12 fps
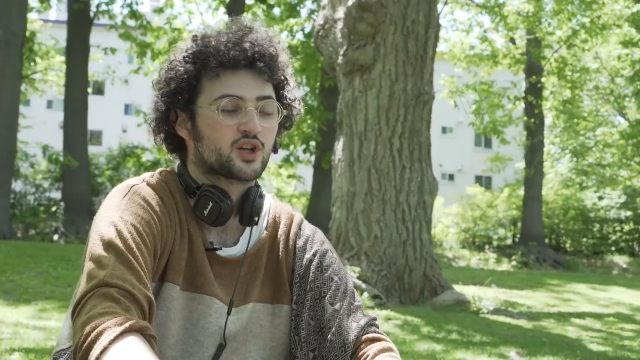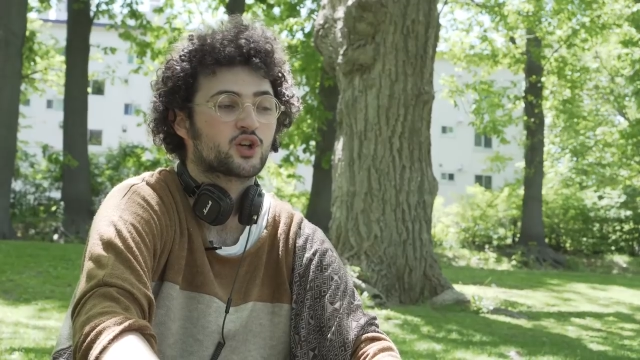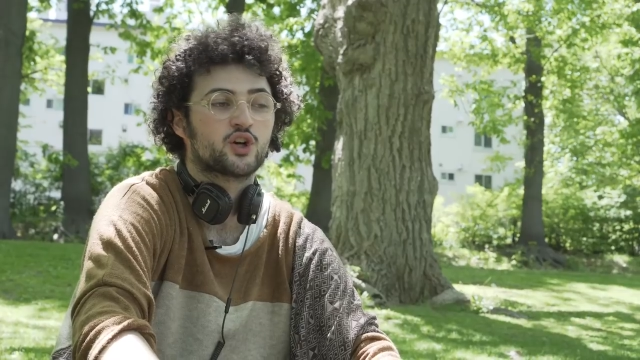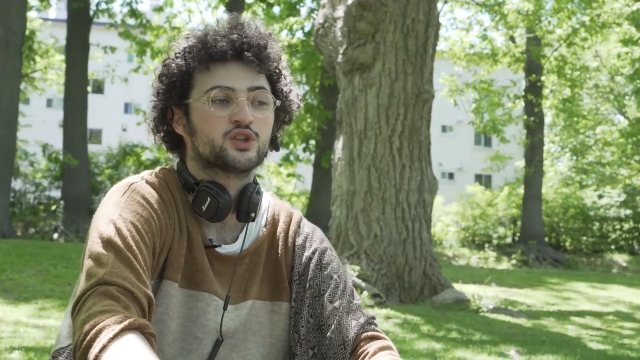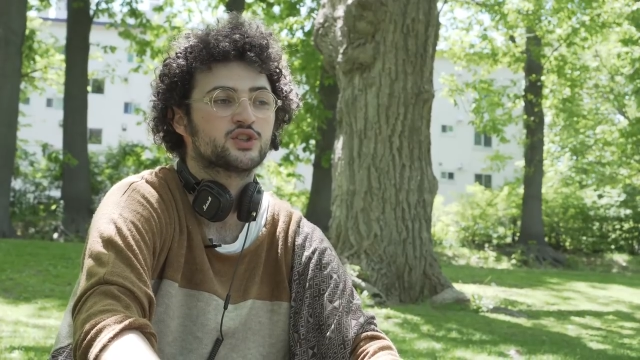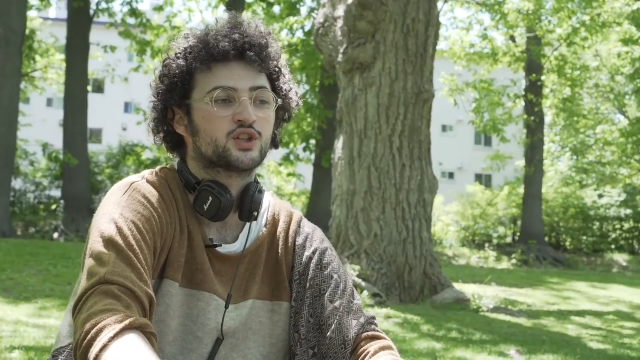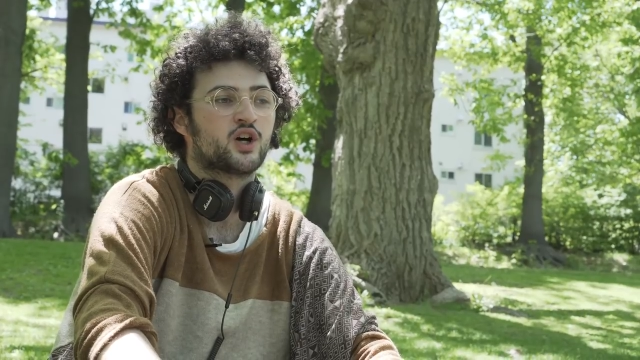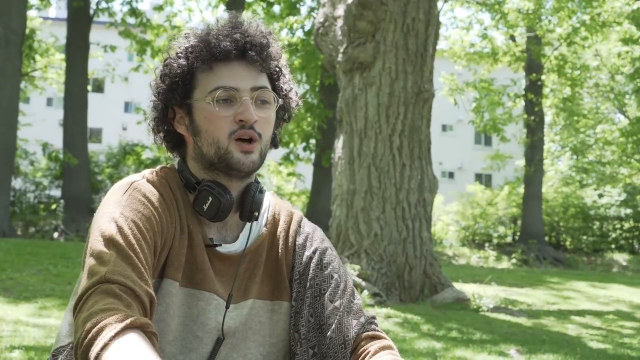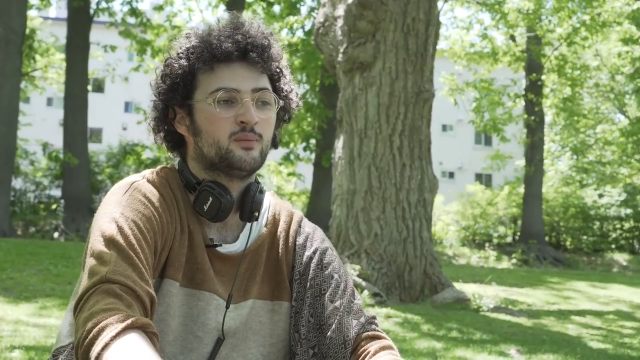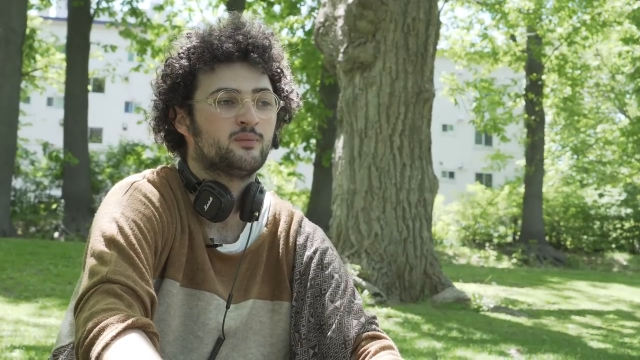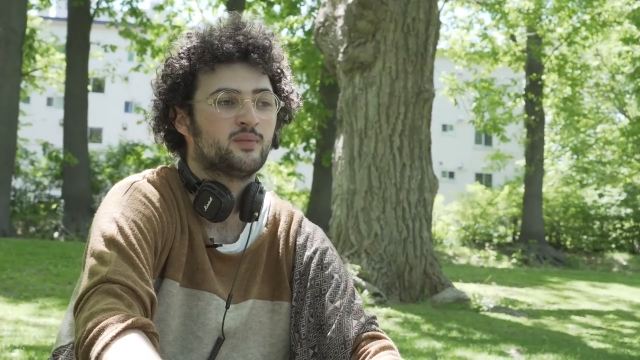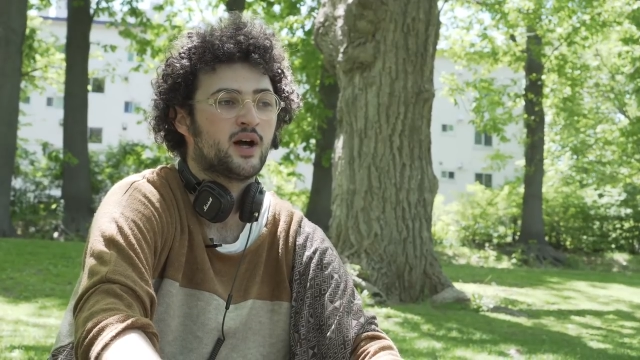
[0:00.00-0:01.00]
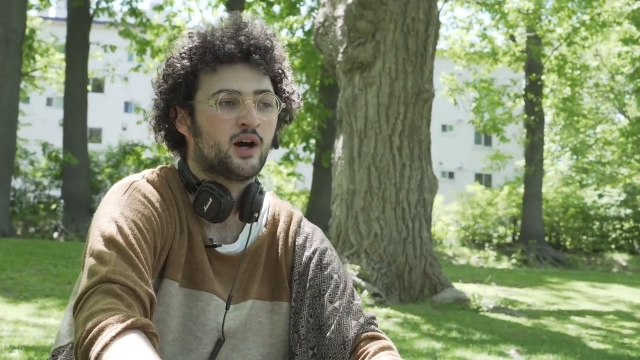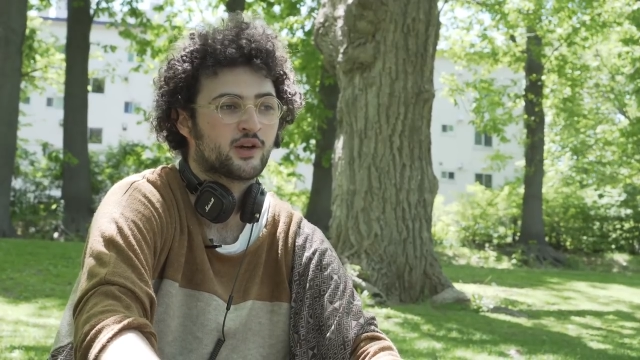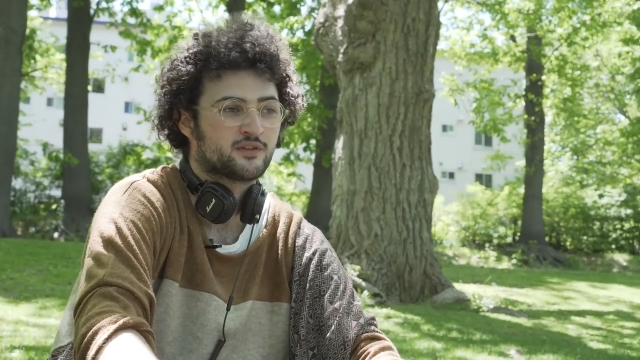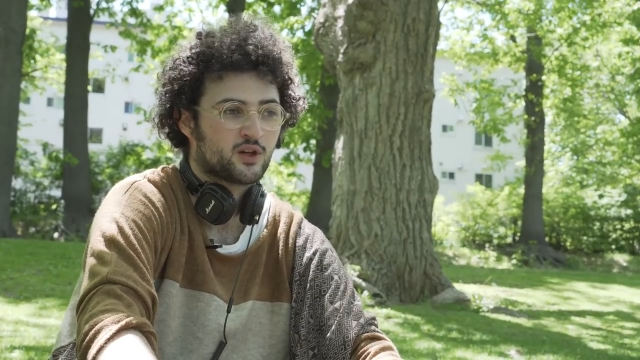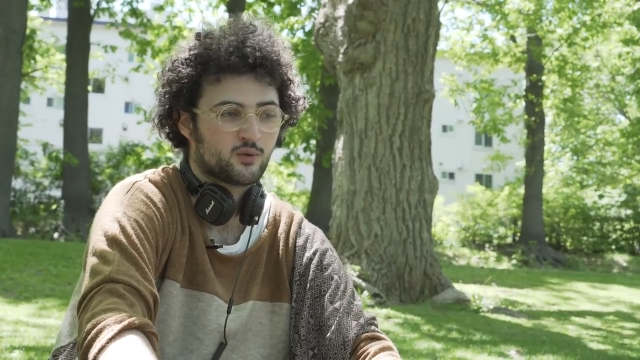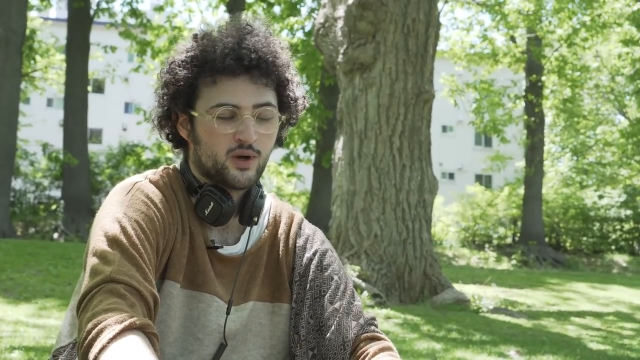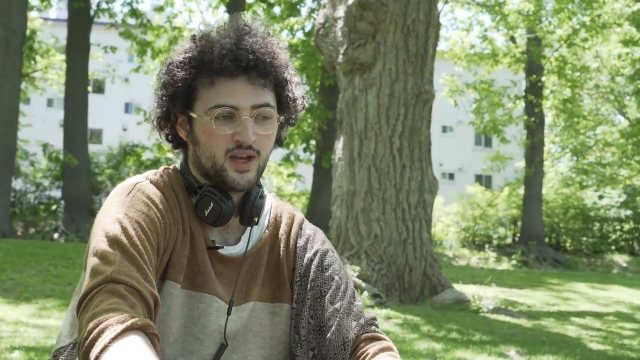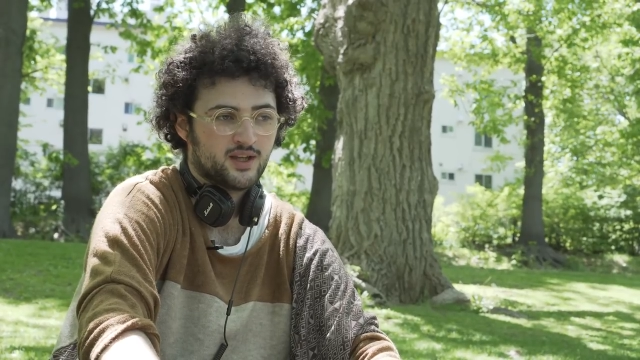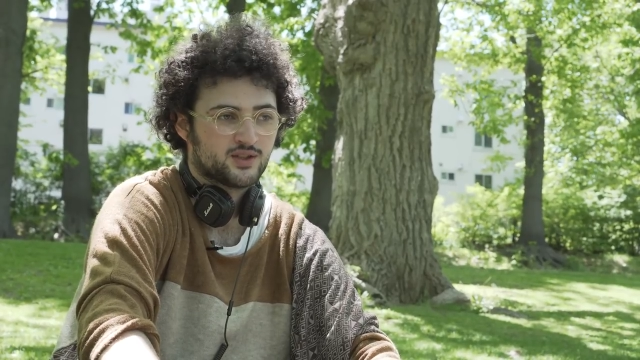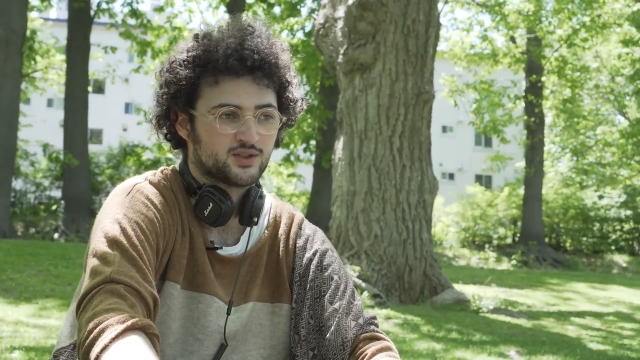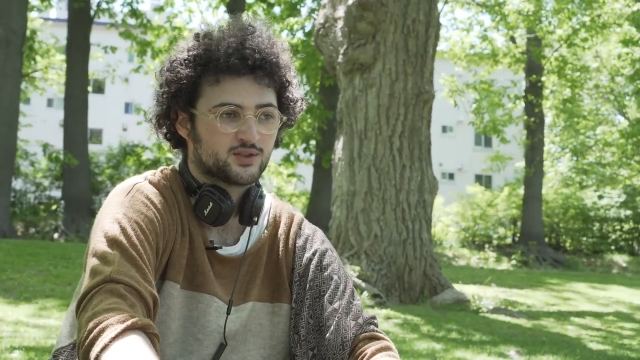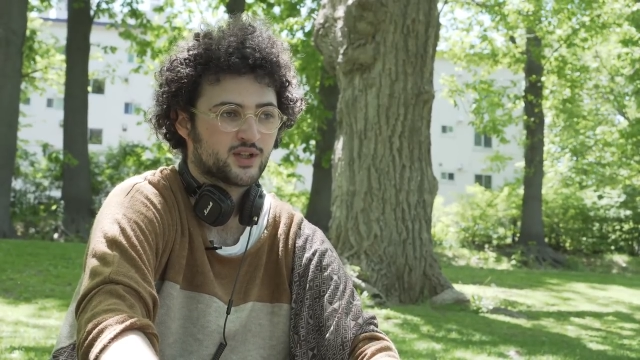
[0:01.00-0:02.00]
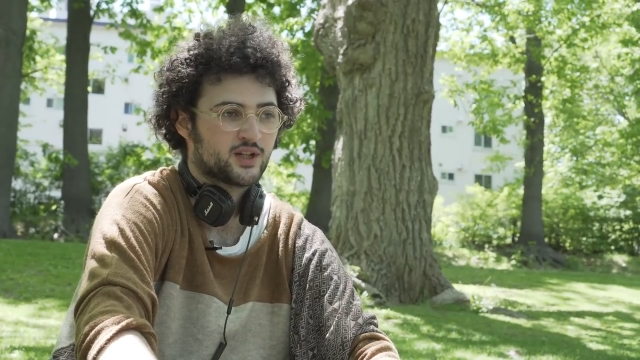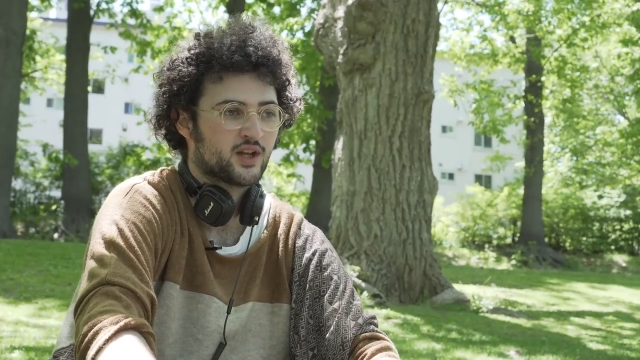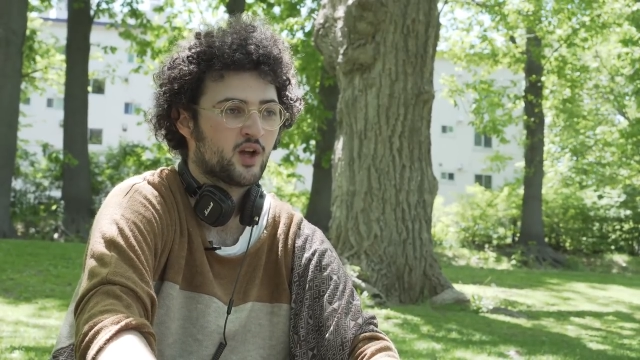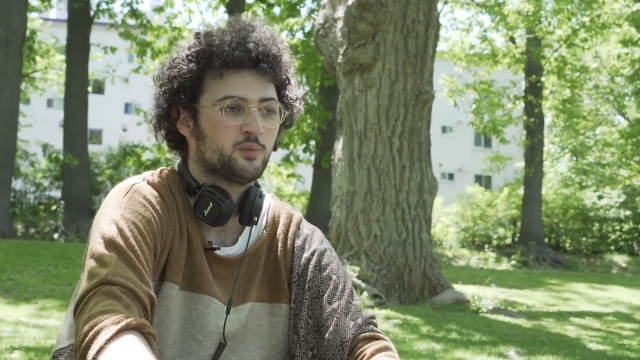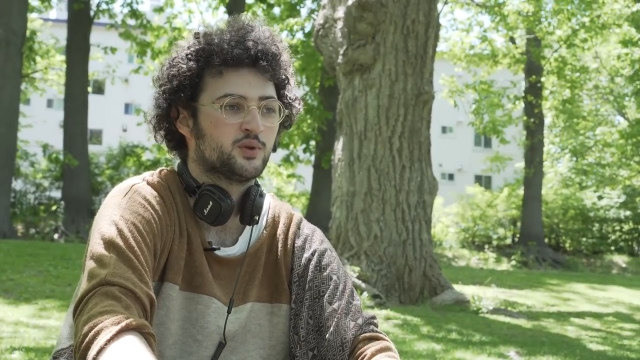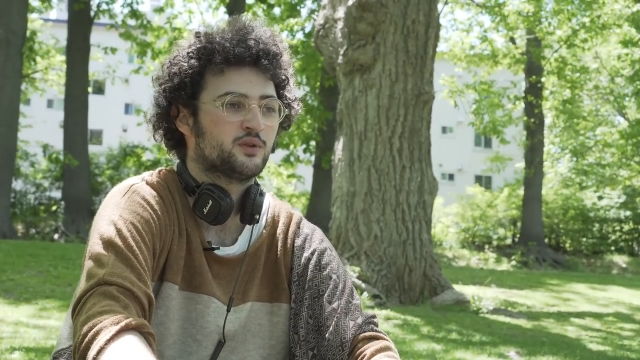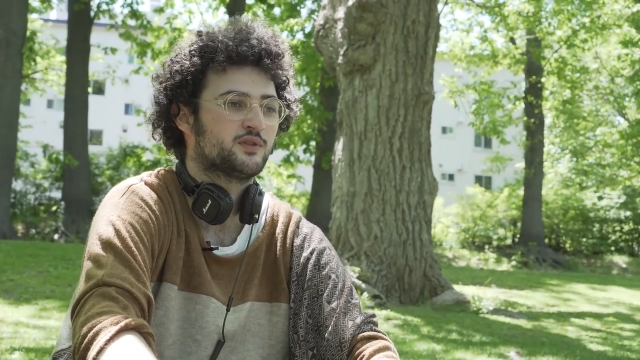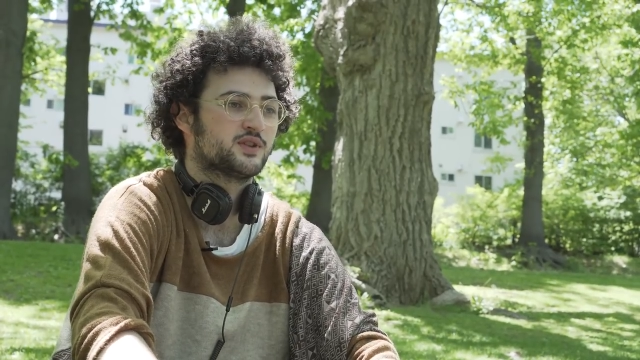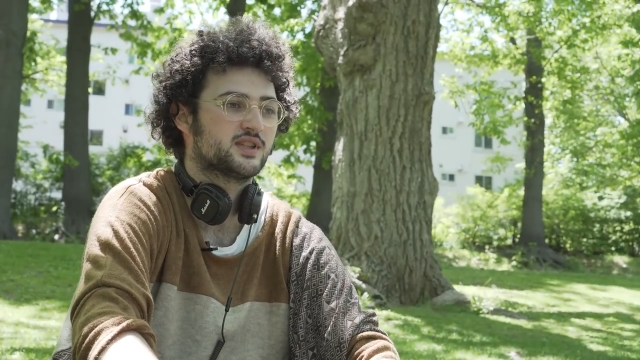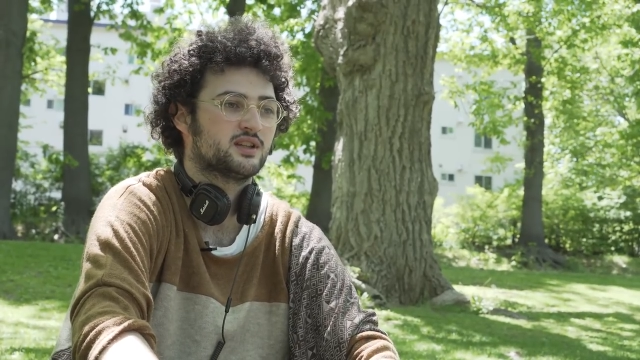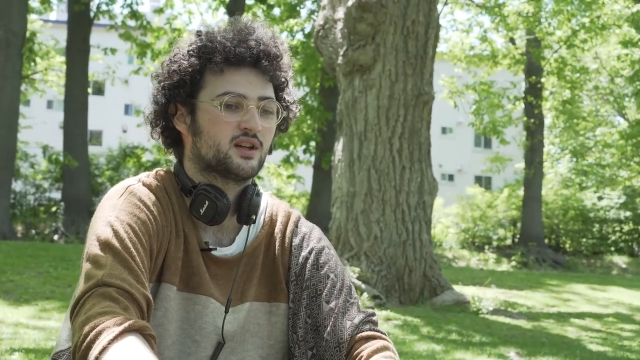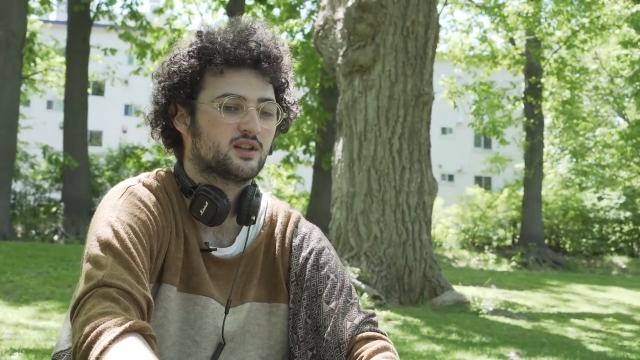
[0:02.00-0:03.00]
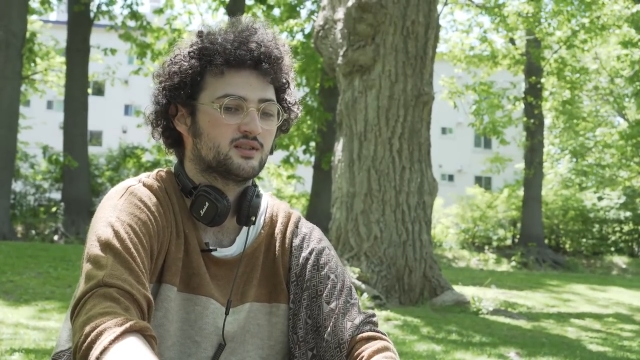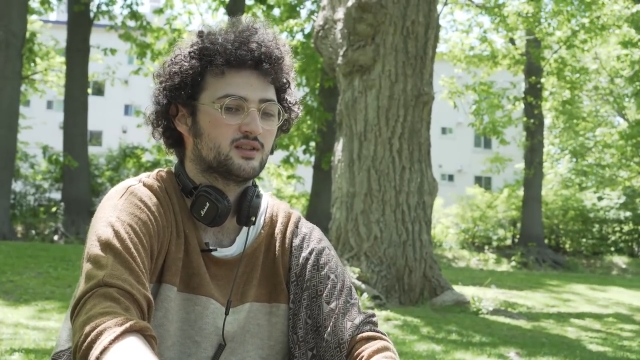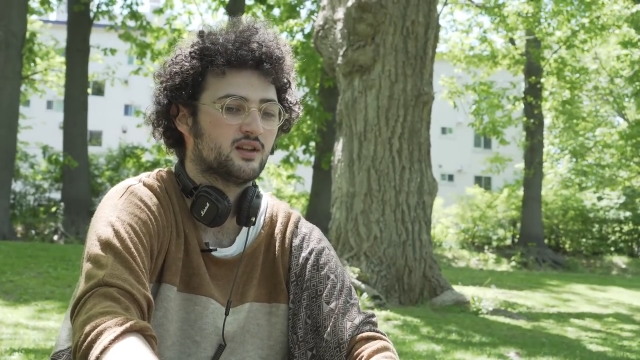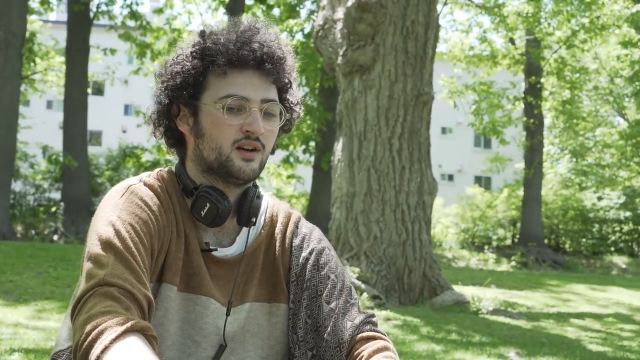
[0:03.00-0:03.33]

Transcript: they're going to come out of their way to try to help you if you see that,